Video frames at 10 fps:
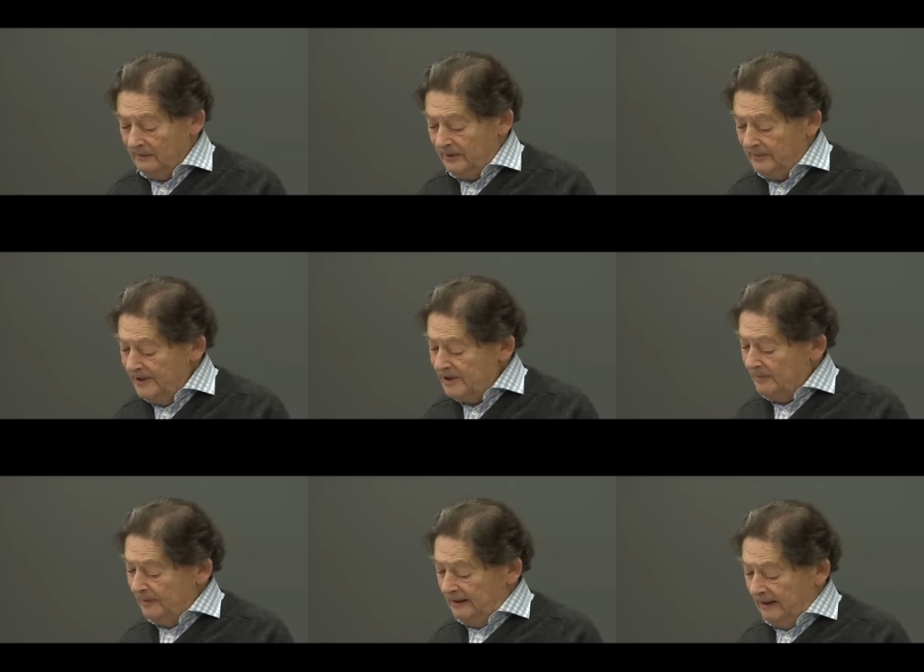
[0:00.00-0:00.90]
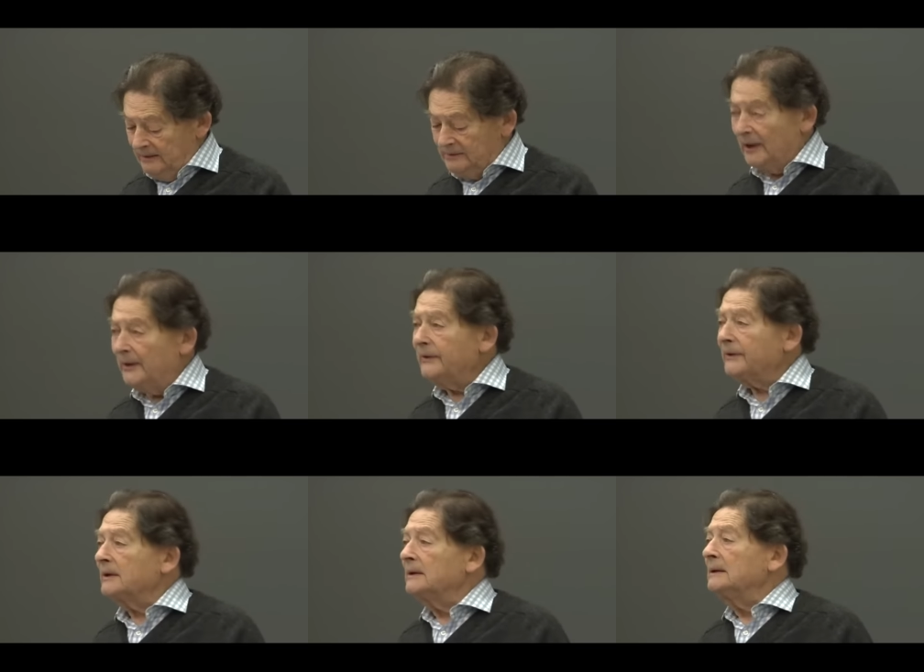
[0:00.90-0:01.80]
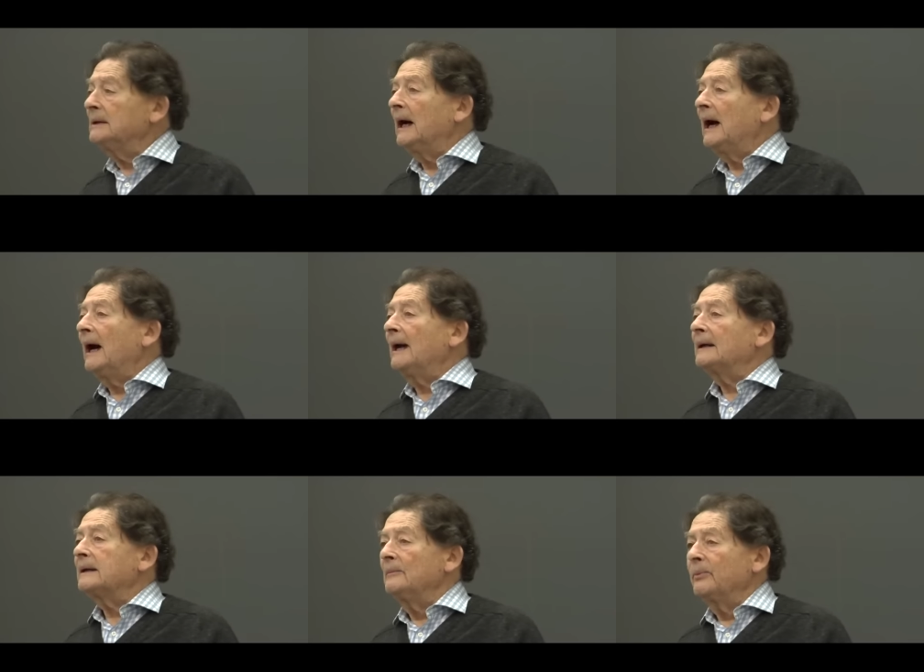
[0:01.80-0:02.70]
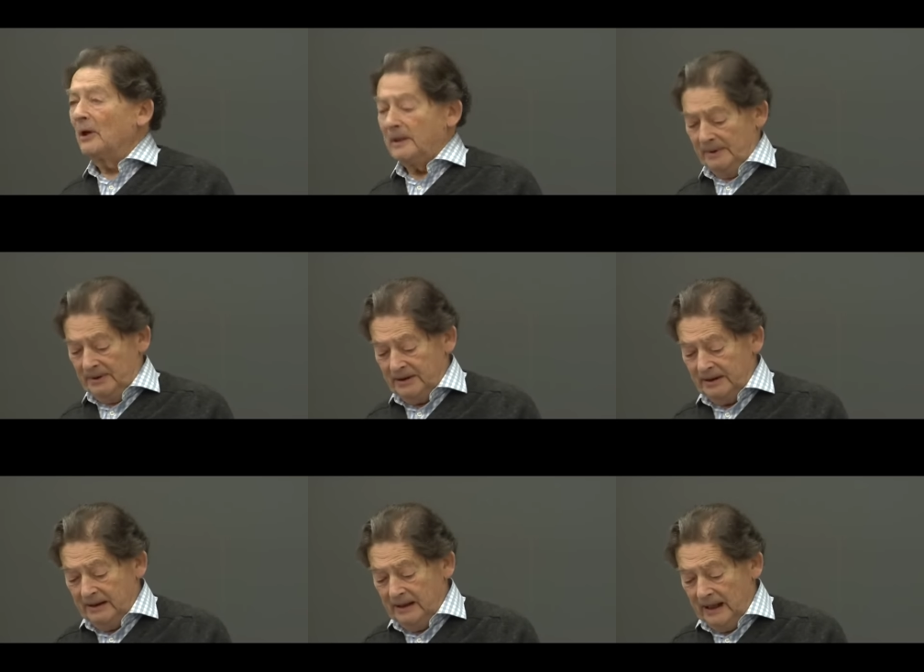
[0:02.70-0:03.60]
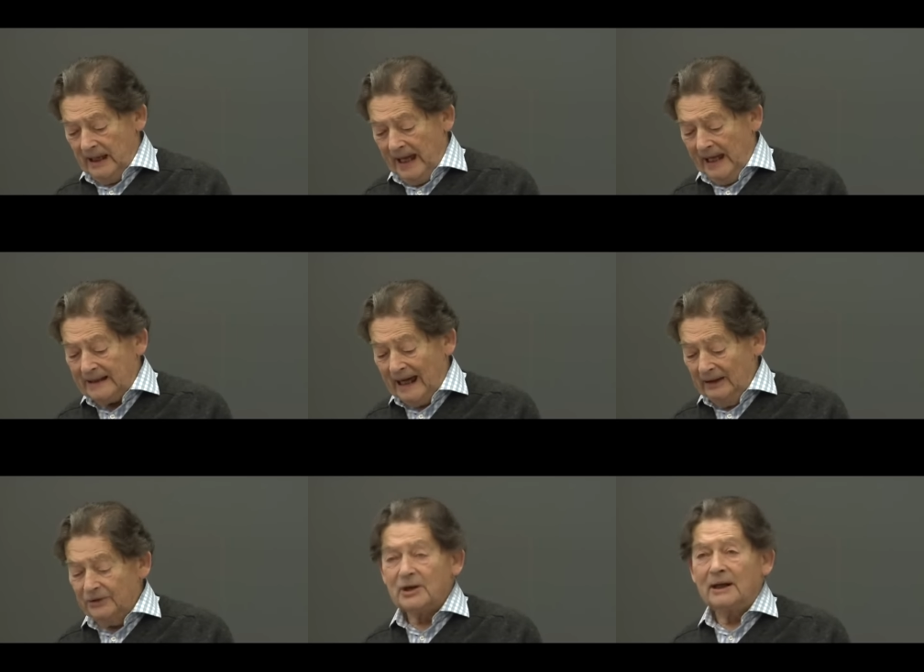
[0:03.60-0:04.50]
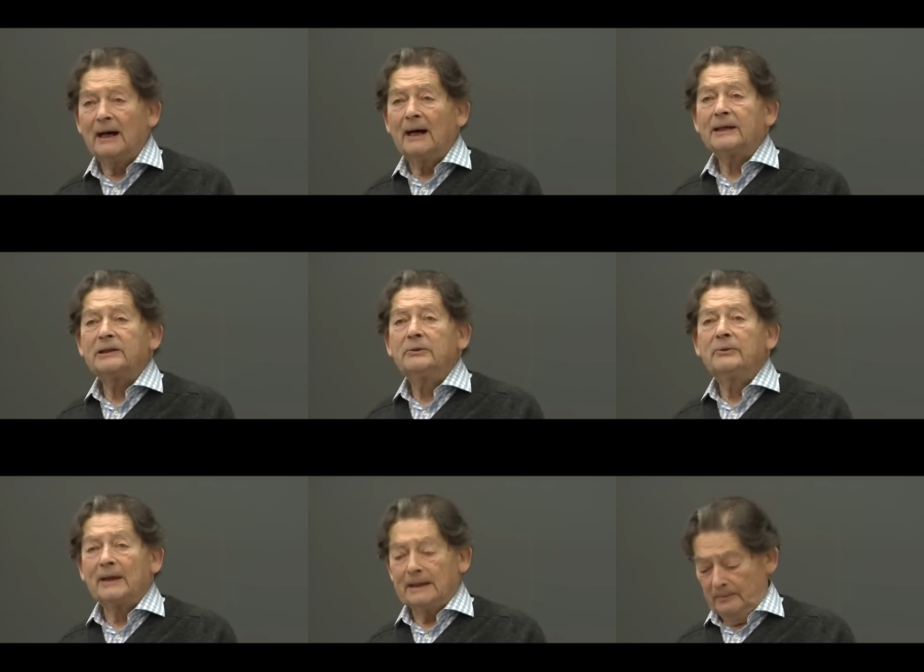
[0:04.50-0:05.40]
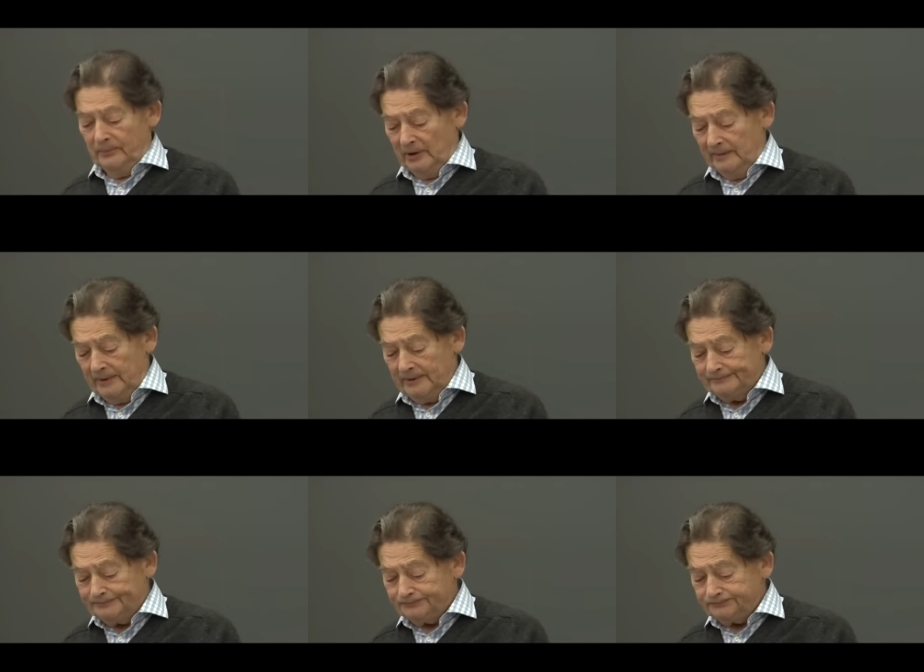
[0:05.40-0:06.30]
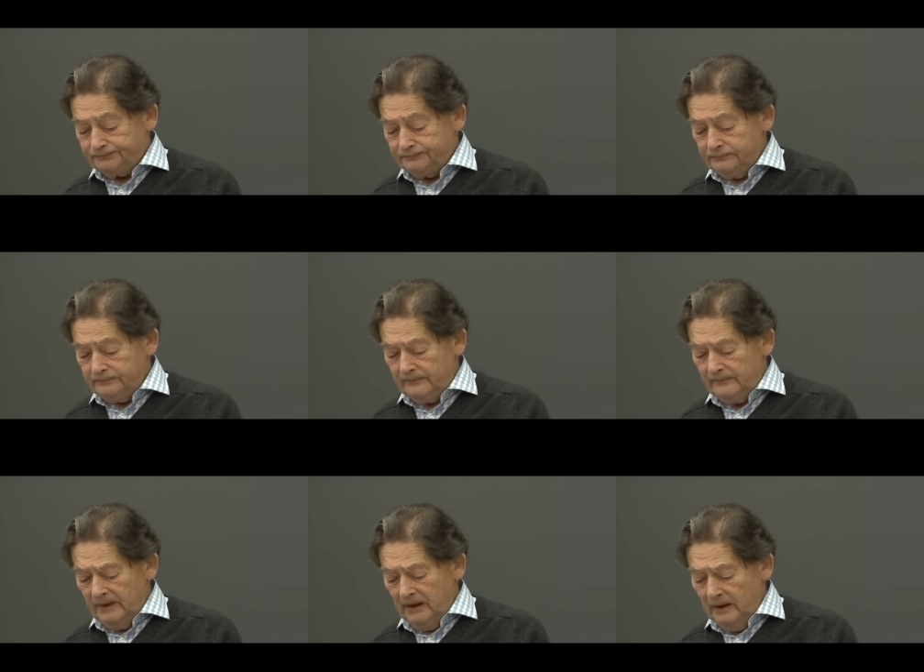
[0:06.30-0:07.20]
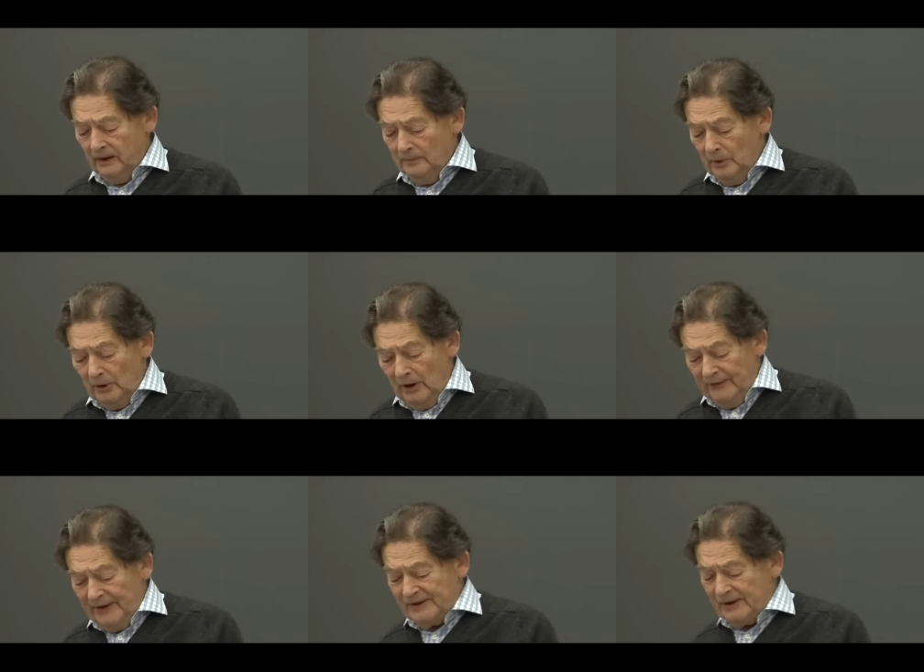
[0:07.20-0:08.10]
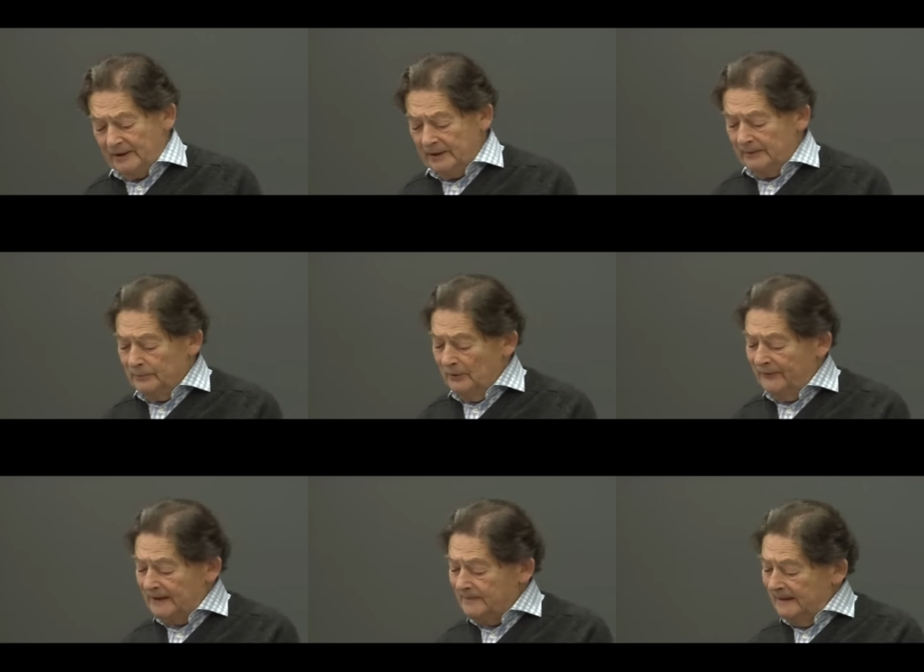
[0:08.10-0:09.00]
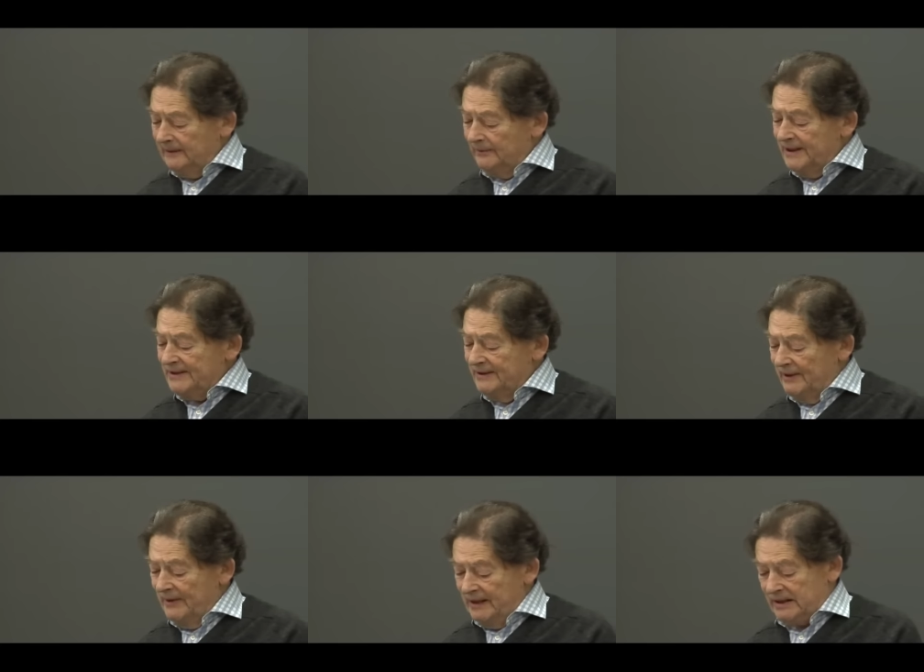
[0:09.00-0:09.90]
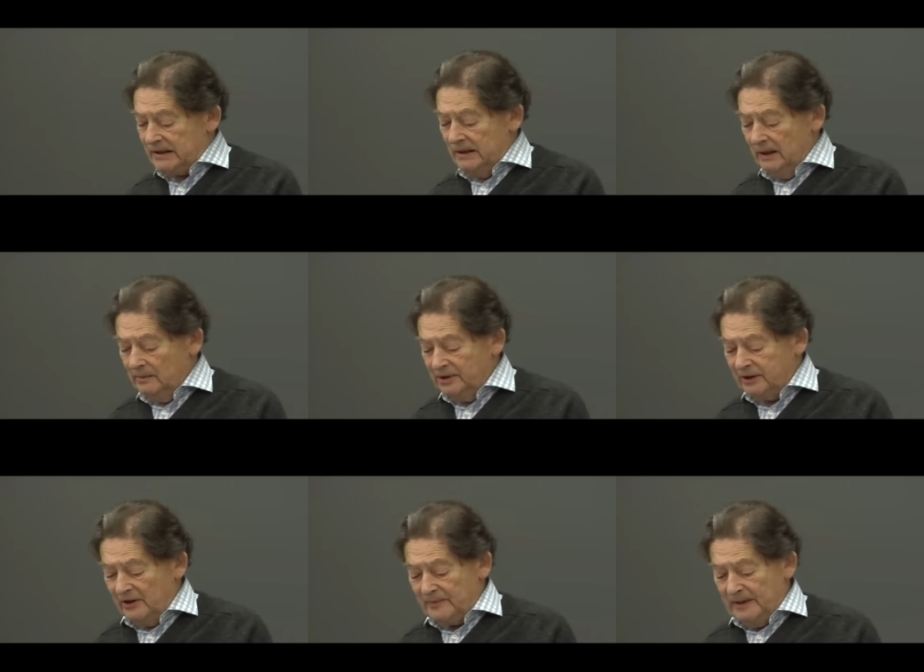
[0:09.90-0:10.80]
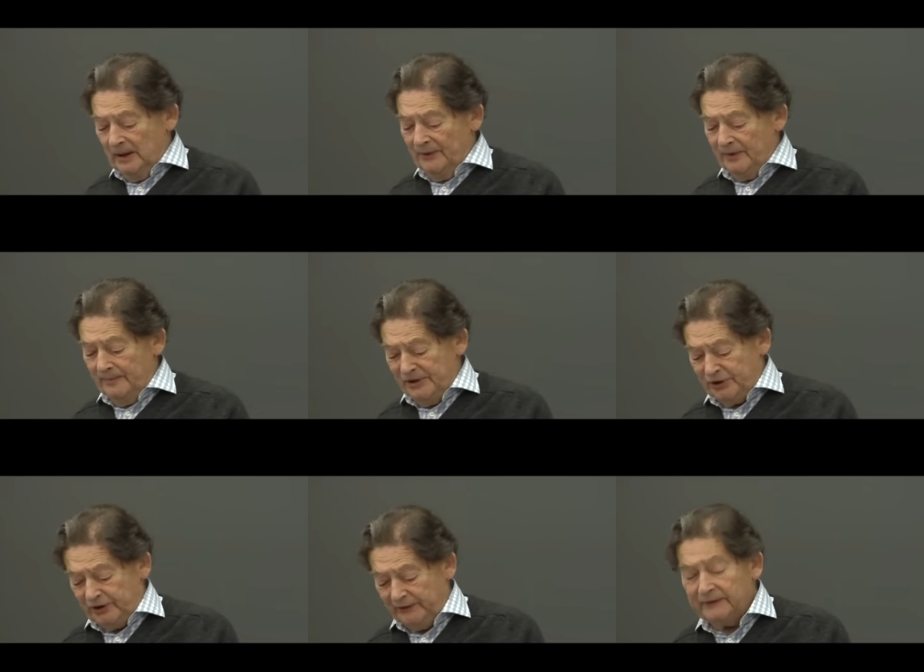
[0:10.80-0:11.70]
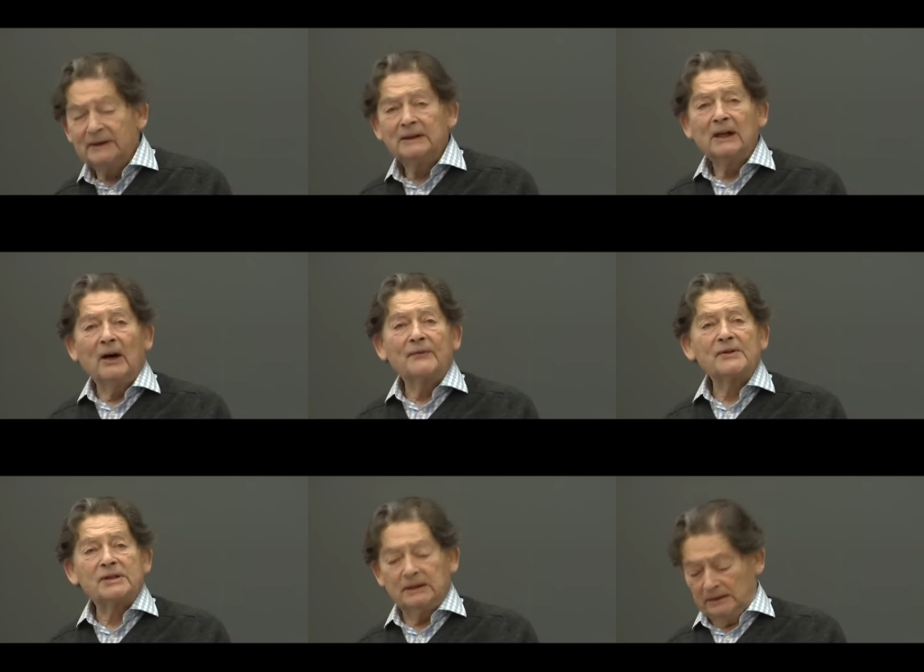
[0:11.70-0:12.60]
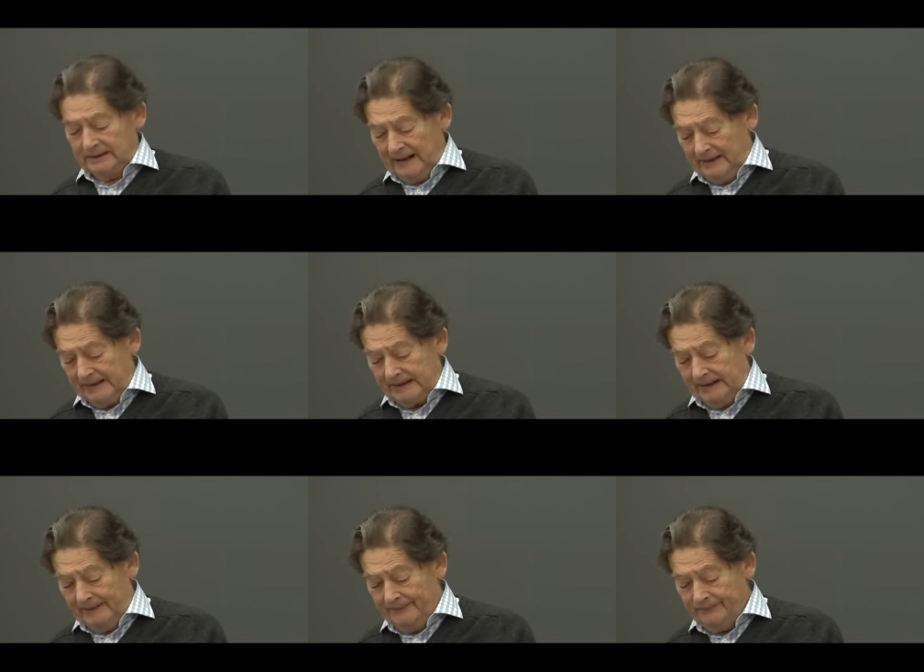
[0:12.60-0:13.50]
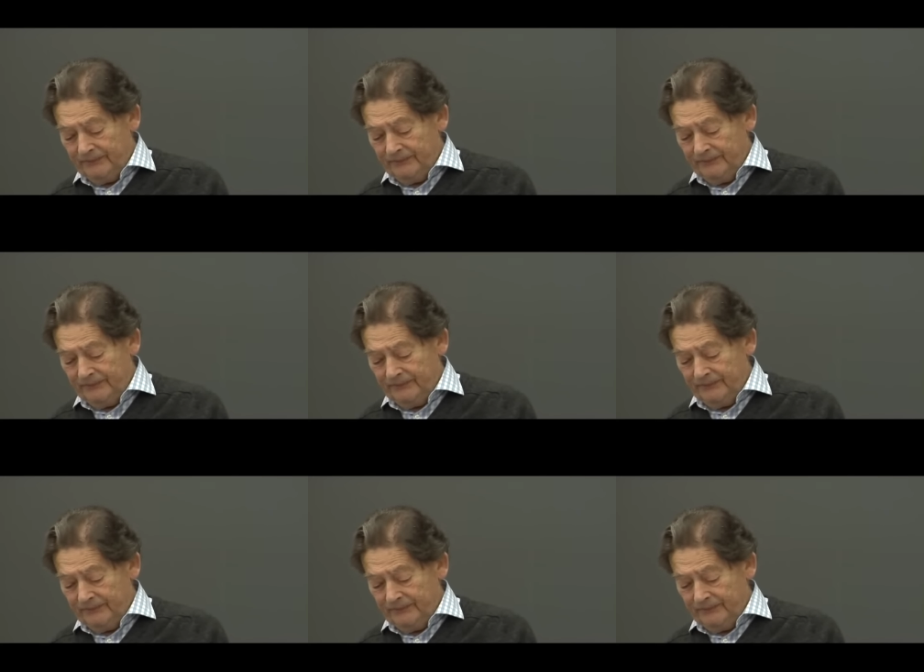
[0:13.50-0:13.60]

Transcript: with miserably low growth, high unemployment, and ultra high youth unemployment. Moreover, there's a more fundamental reason than this, which goes beyond the mischief of the single currency.